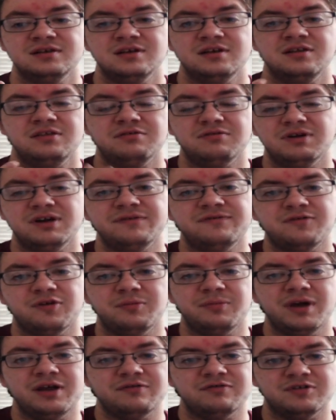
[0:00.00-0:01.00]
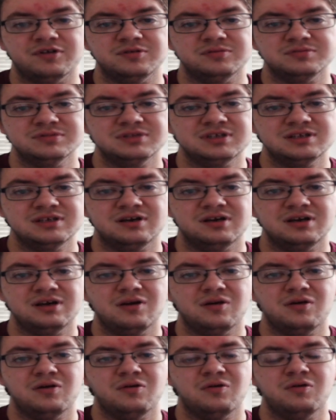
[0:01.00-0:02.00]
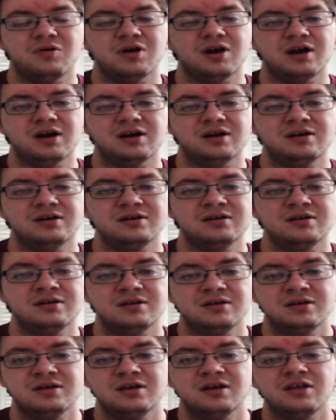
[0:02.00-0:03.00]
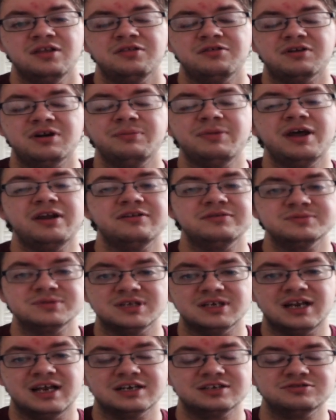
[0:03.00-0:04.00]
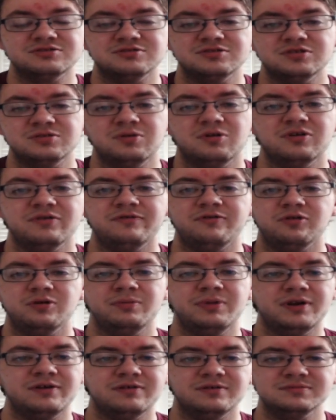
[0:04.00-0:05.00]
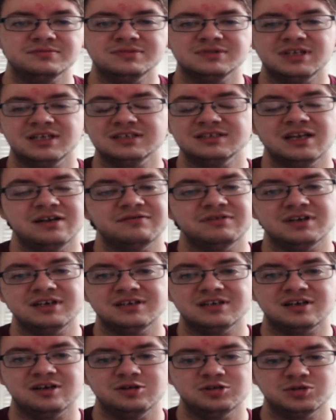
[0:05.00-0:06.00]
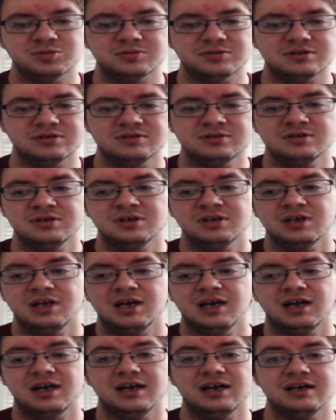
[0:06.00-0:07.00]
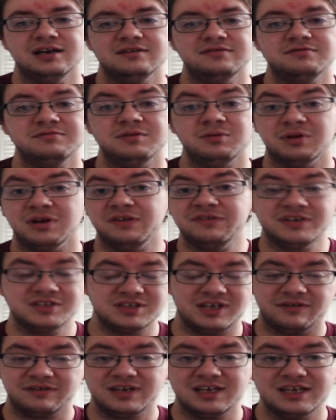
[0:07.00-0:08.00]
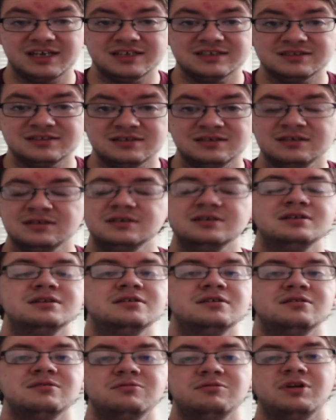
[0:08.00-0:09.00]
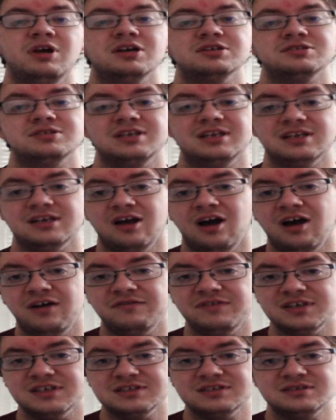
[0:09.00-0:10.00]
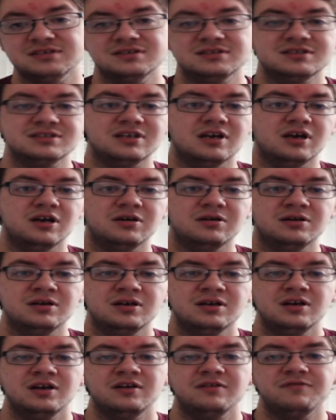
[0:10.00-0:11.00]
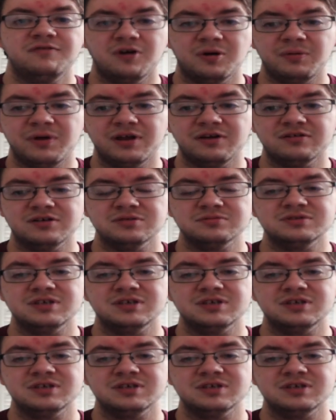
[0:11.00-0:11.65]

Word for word: three to four bedrooms or three bedrooms in an extra room or four bedrooms. That's not really negotiable. Uh, we want to eventually have kids, We also need an office. So four bedrooms